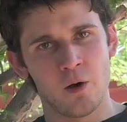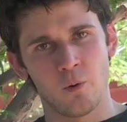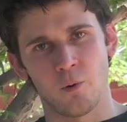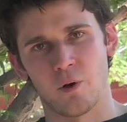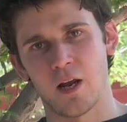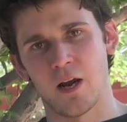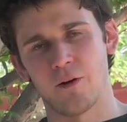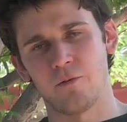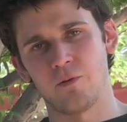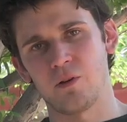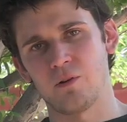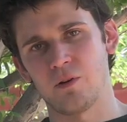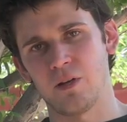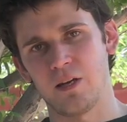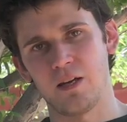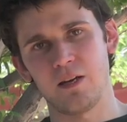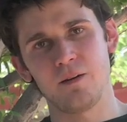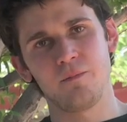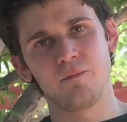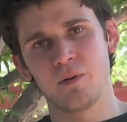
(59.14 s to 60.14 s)
whatever you
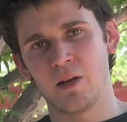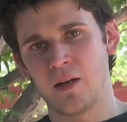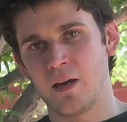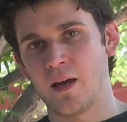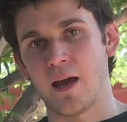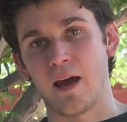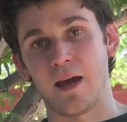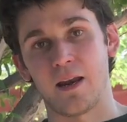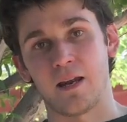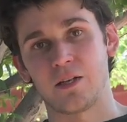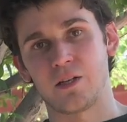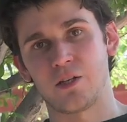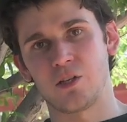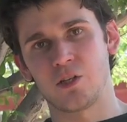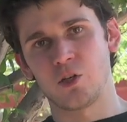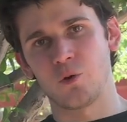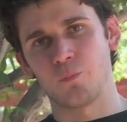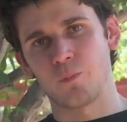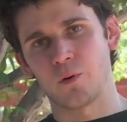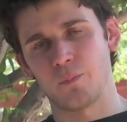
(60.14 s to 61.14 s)
need, and it's
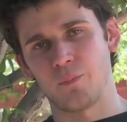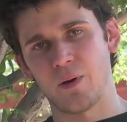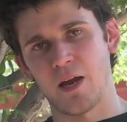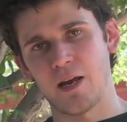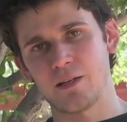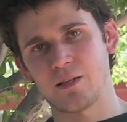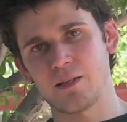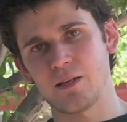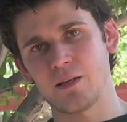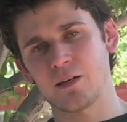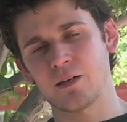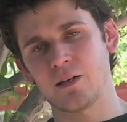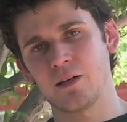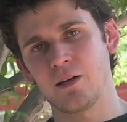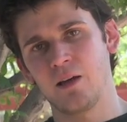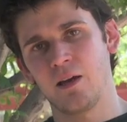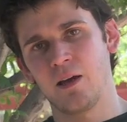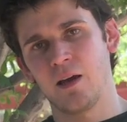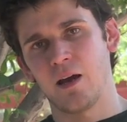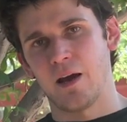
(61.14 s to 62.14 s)
super basic.
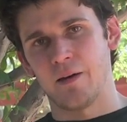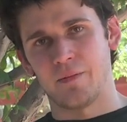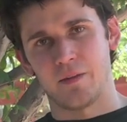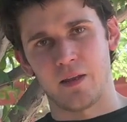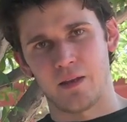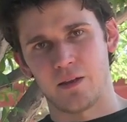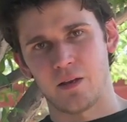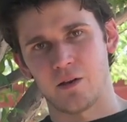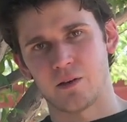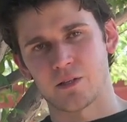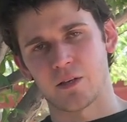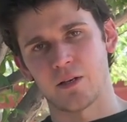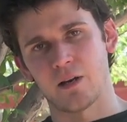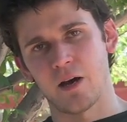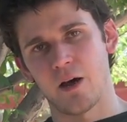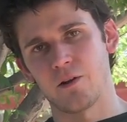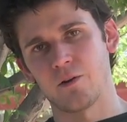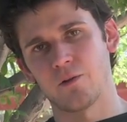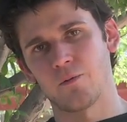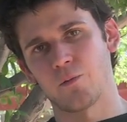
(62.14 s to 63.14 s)
And then there's
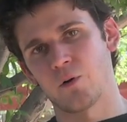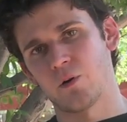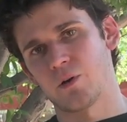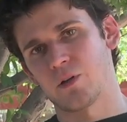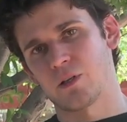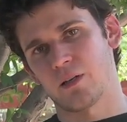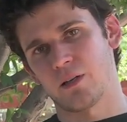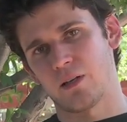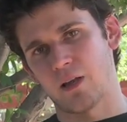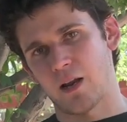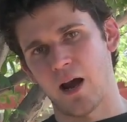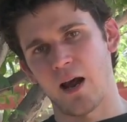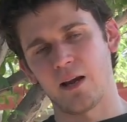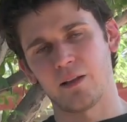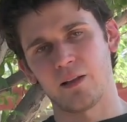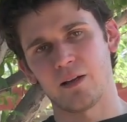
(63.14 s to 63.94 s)
another version that I